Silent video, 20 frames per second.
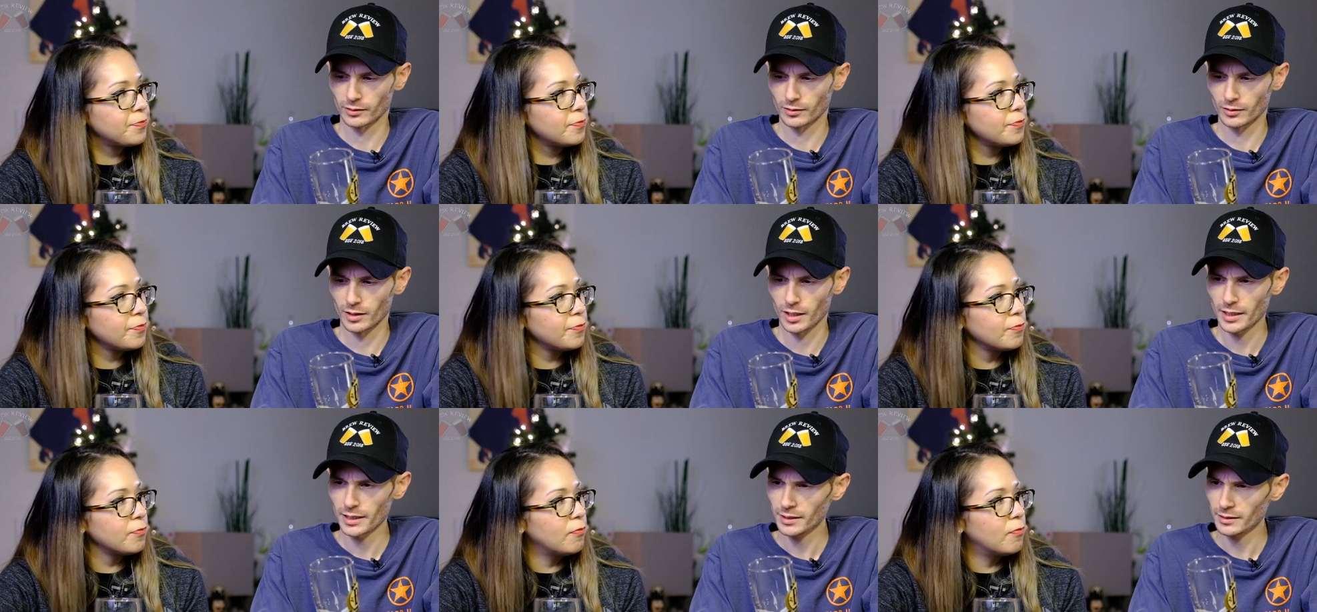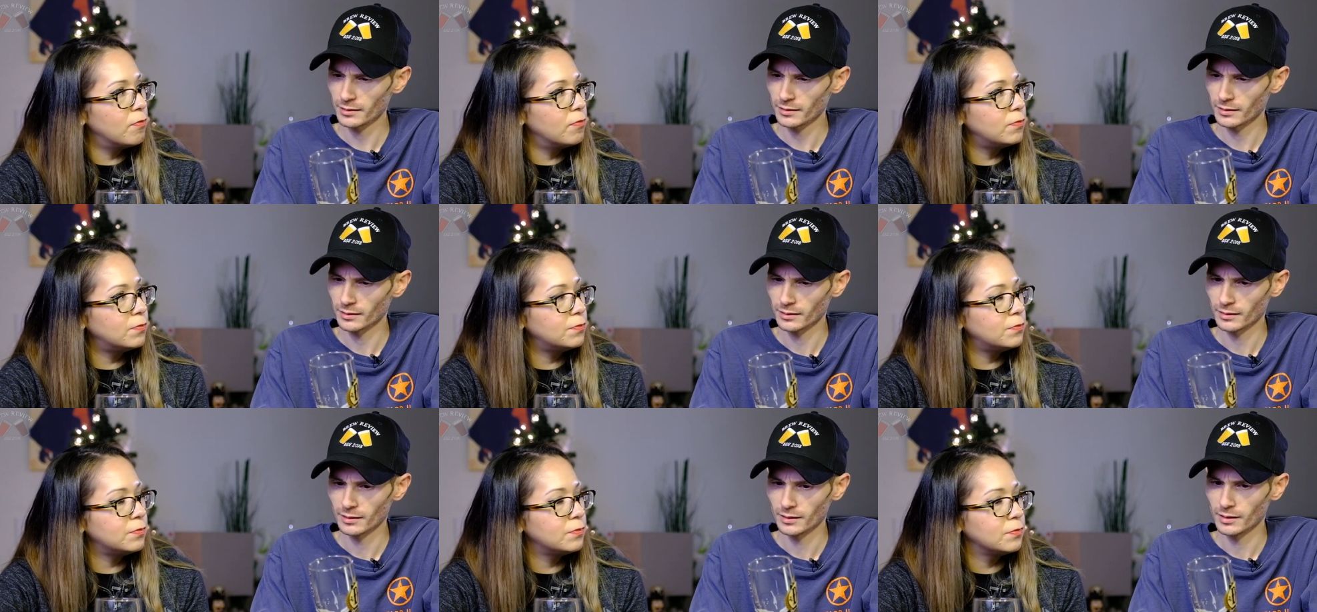Speaker 1: light.
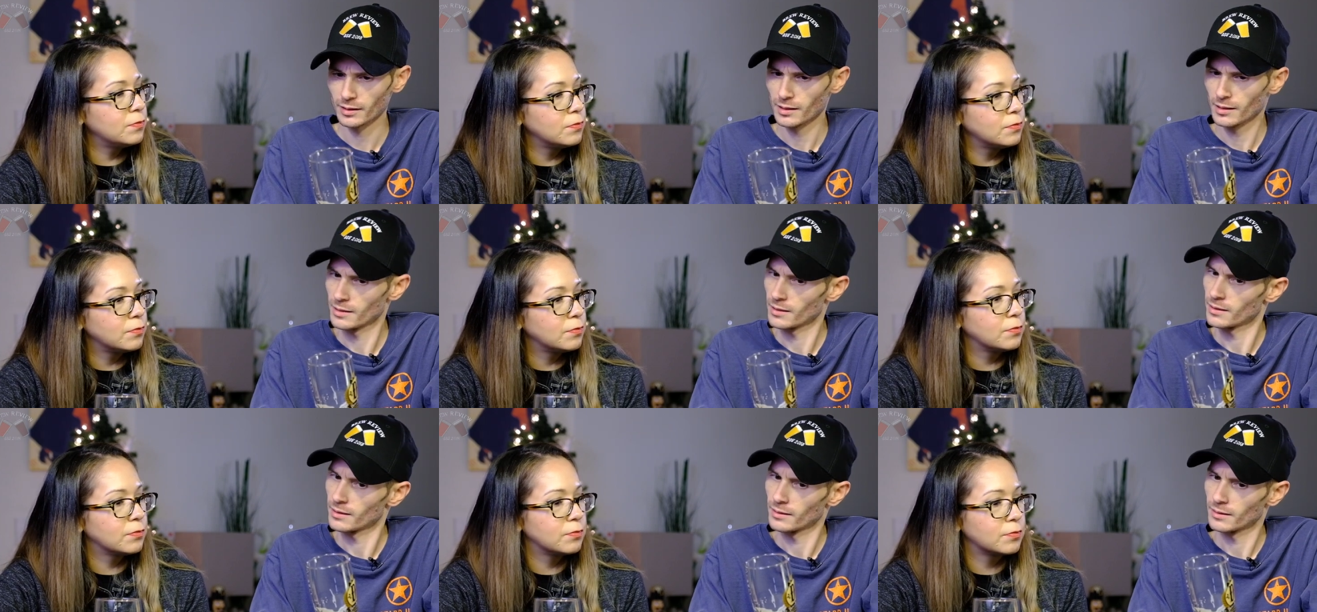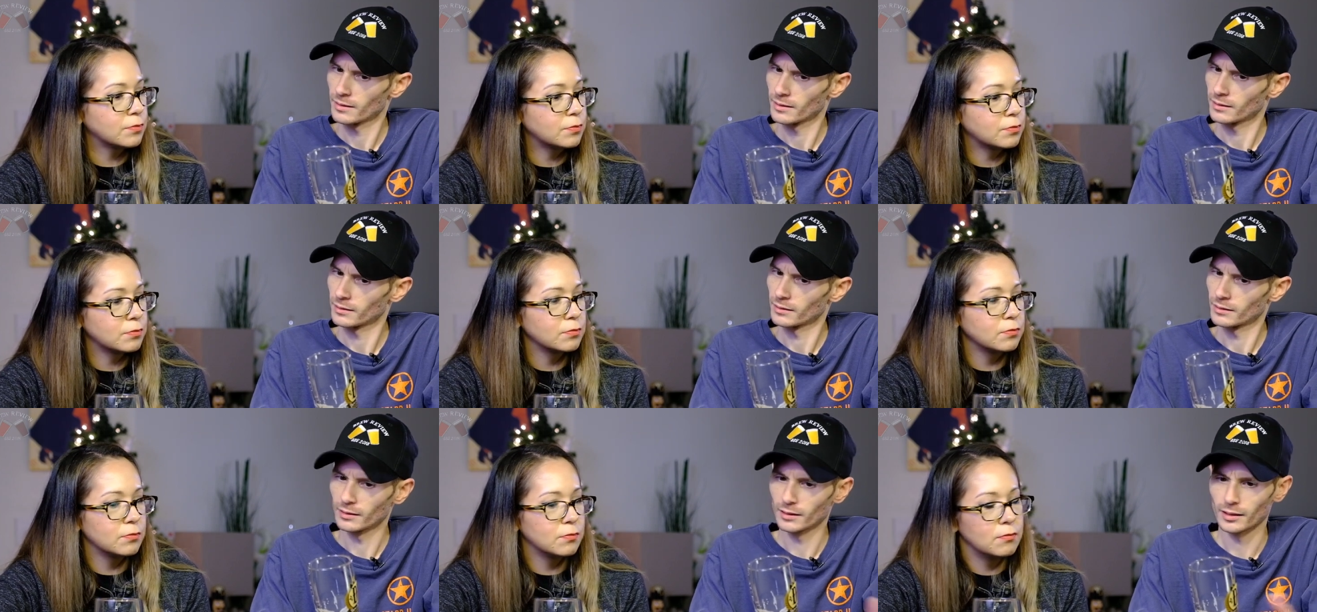
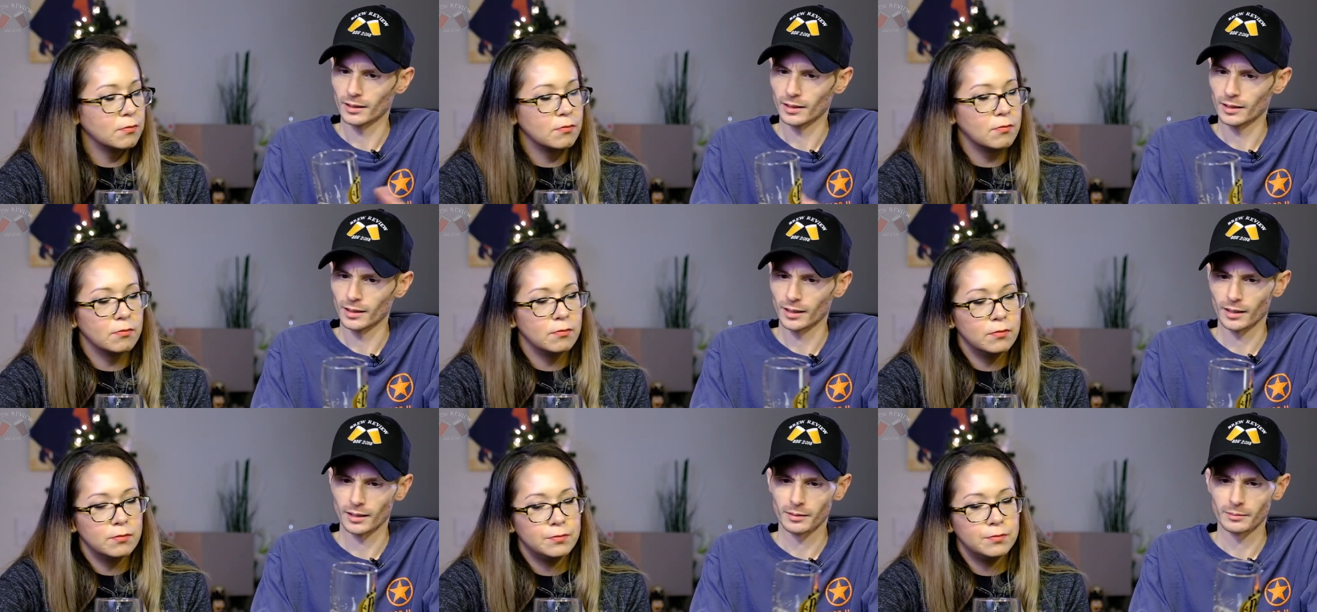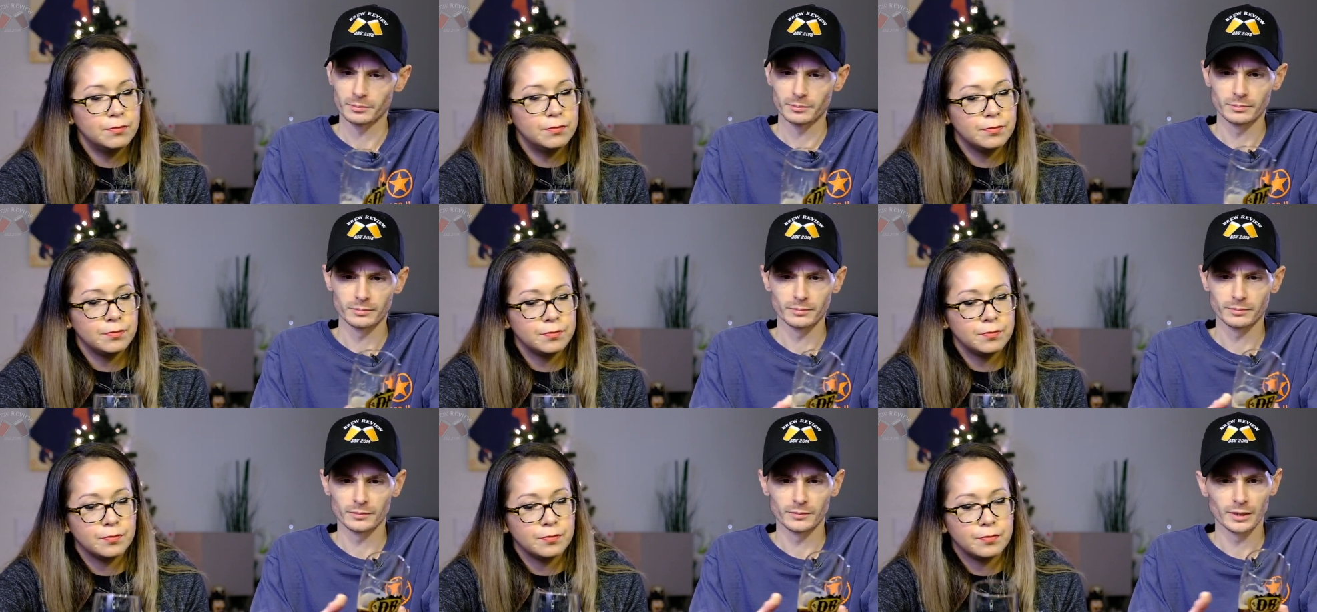
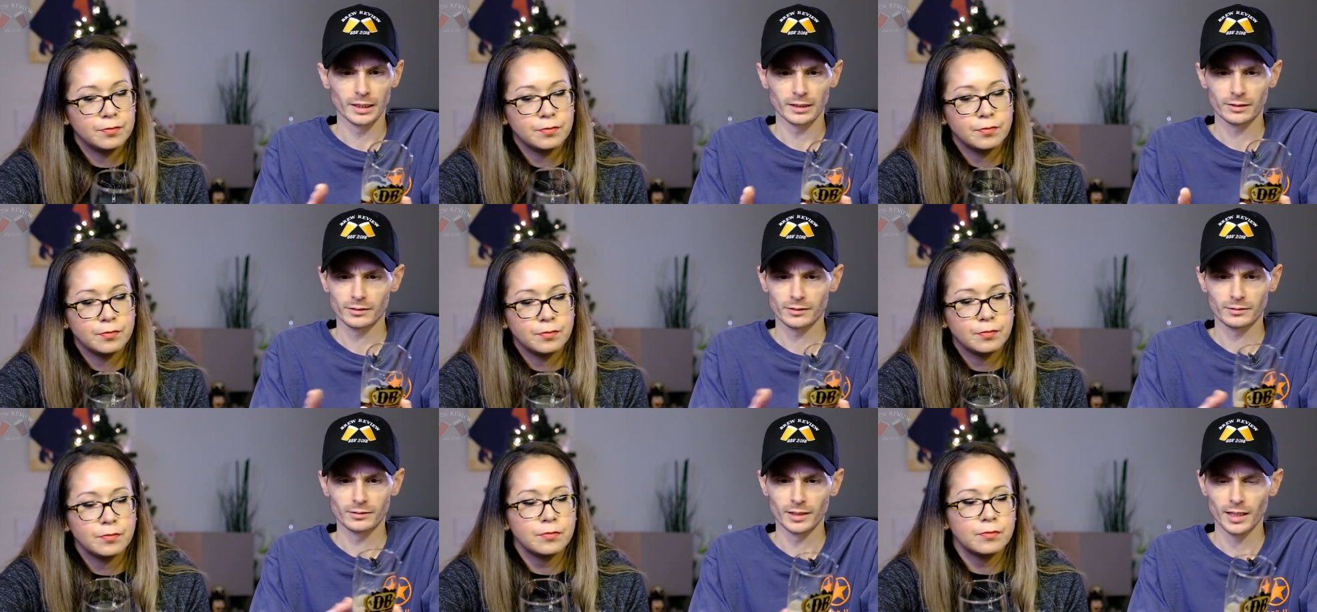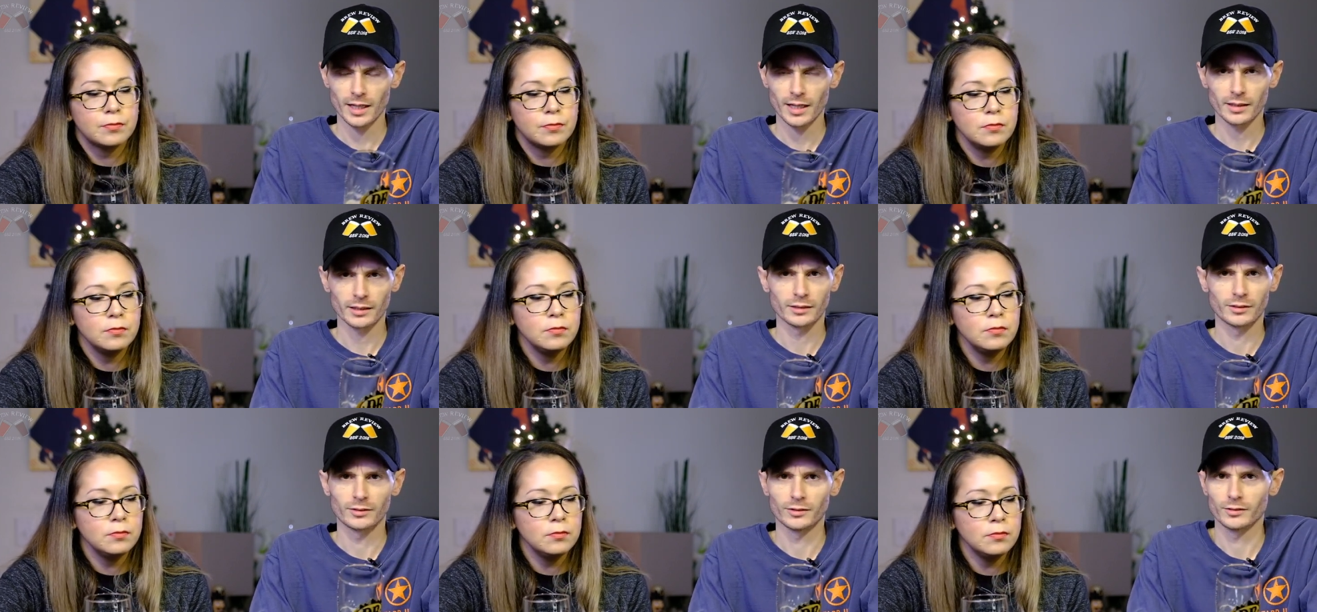Um, it's yeah,
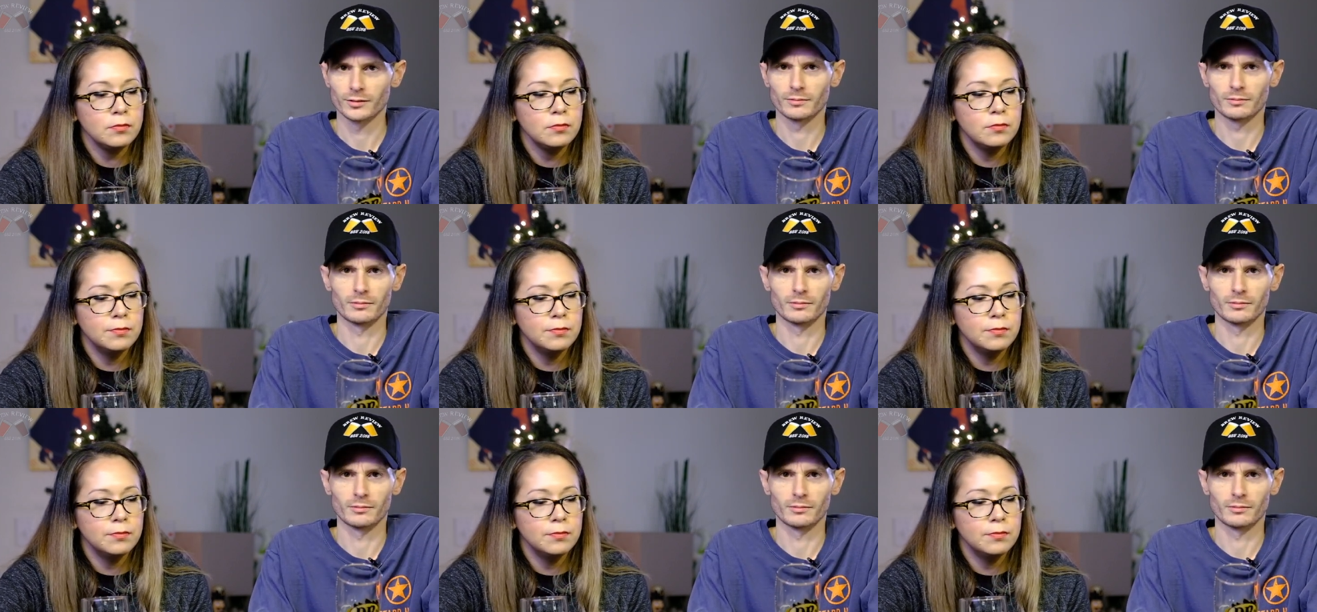it's